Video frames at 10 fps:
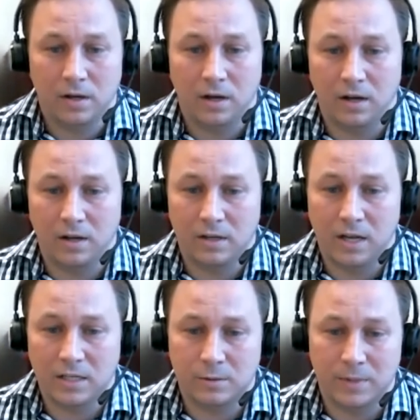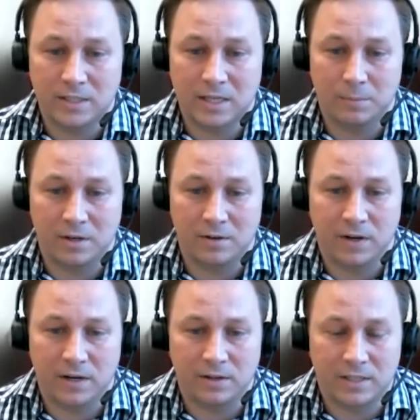uh, custom exempt and
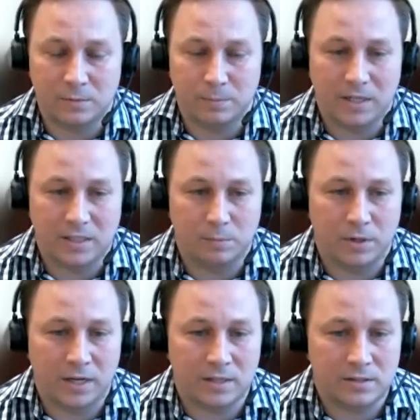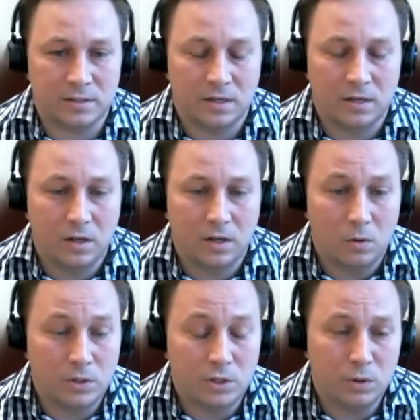federally inspected plants.
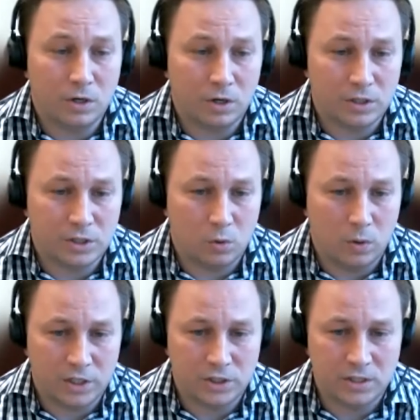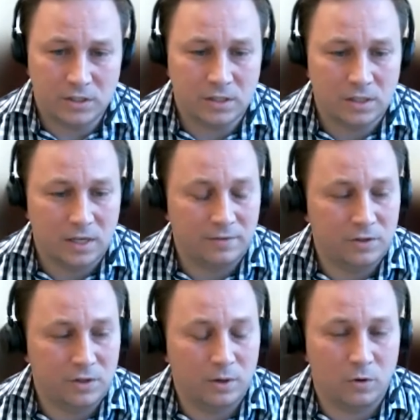We do encourage questions if
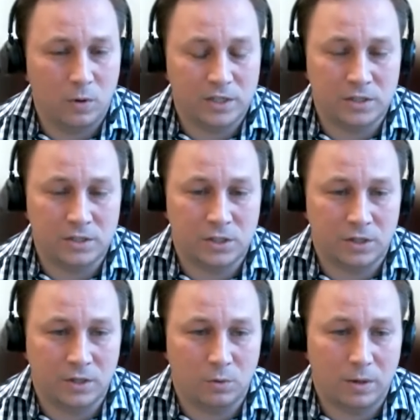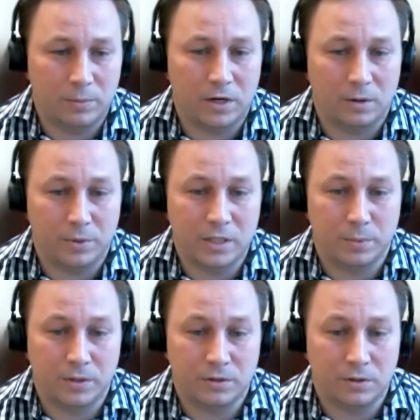you do have questions during the webinar, please
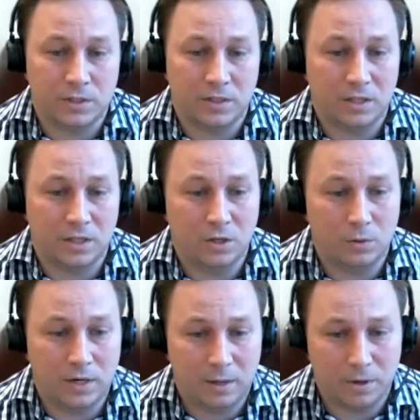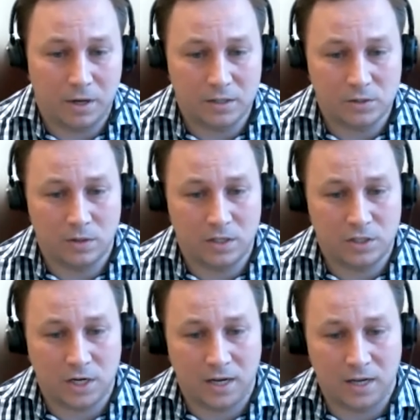put those in the Q&A box or the
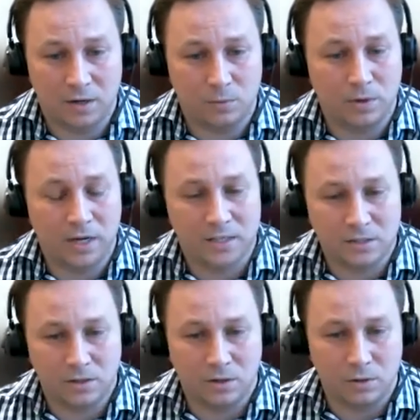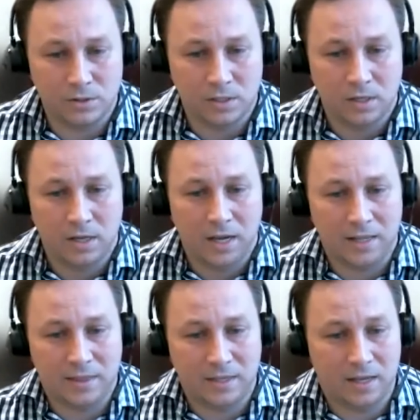chat and we'll answer those
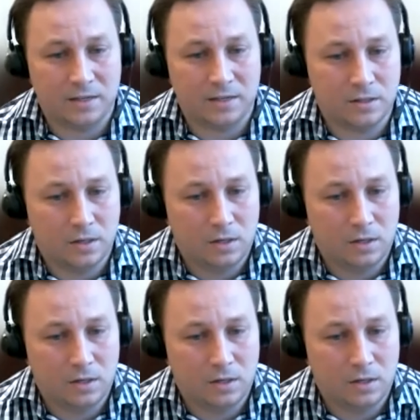at the end.